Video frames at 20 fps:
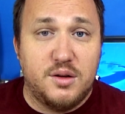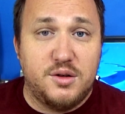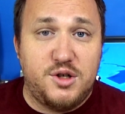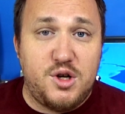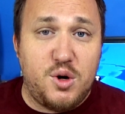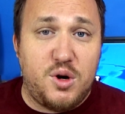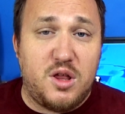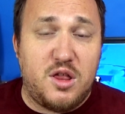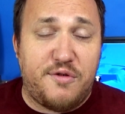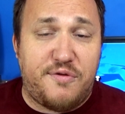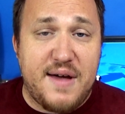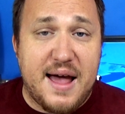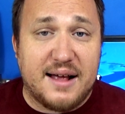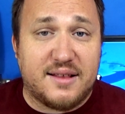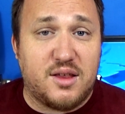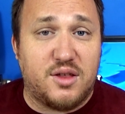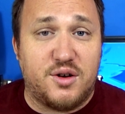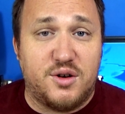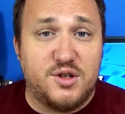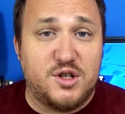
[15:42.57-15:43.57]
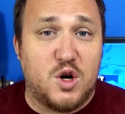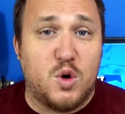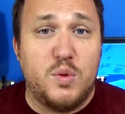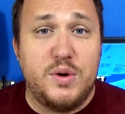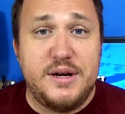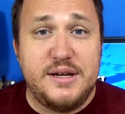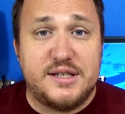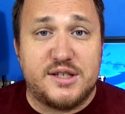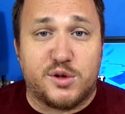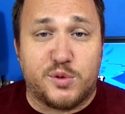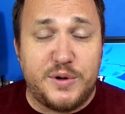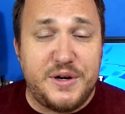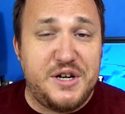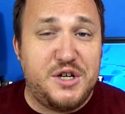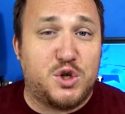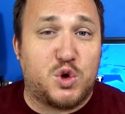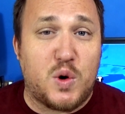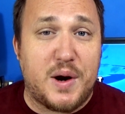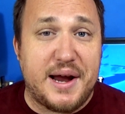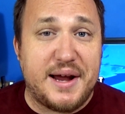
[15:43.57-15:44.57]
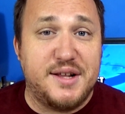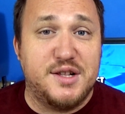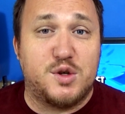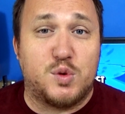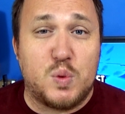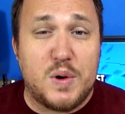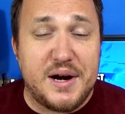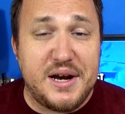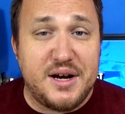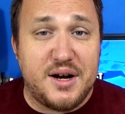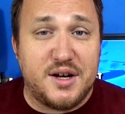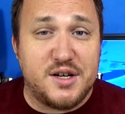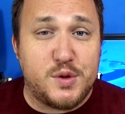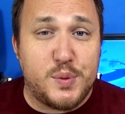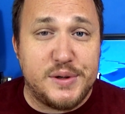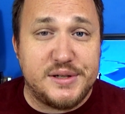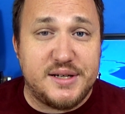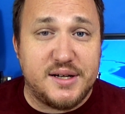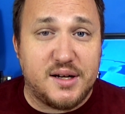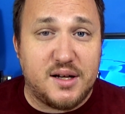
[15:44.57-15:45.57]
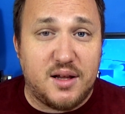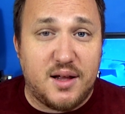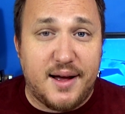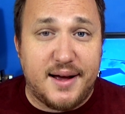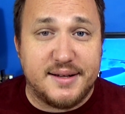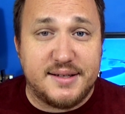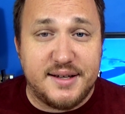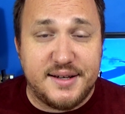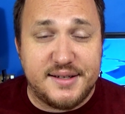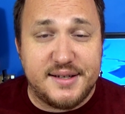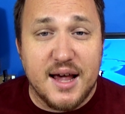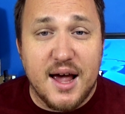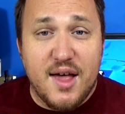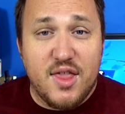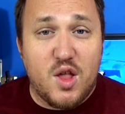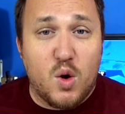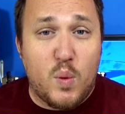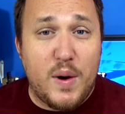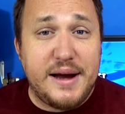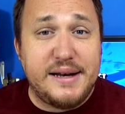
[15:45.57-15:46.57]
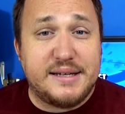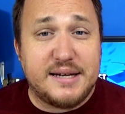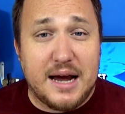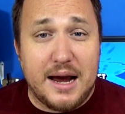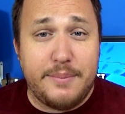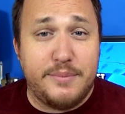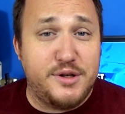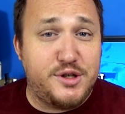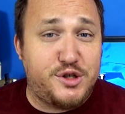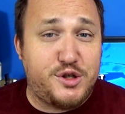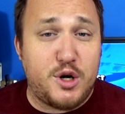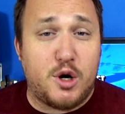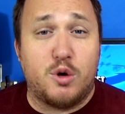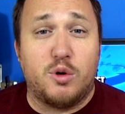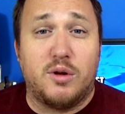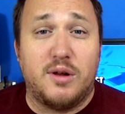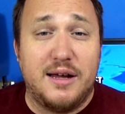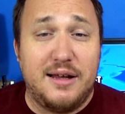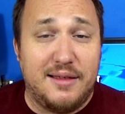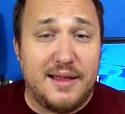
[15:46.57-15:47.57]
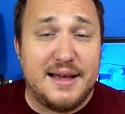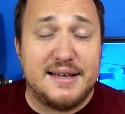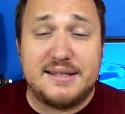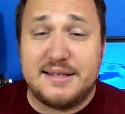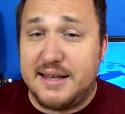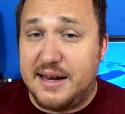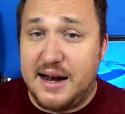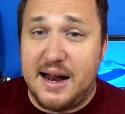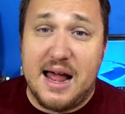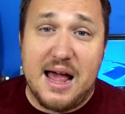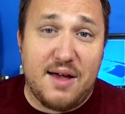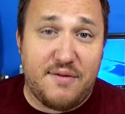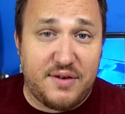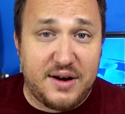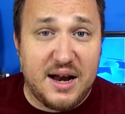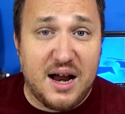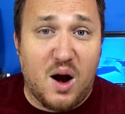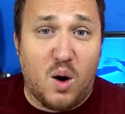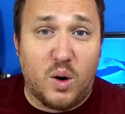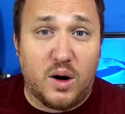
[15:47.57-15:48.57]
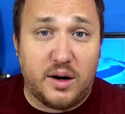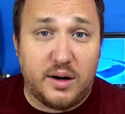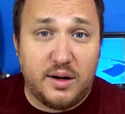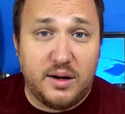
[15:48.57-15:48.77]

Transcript: Due to the fact that there's always 3 trains running on Twisted Colossus, the wait time is generally less than a half an hour.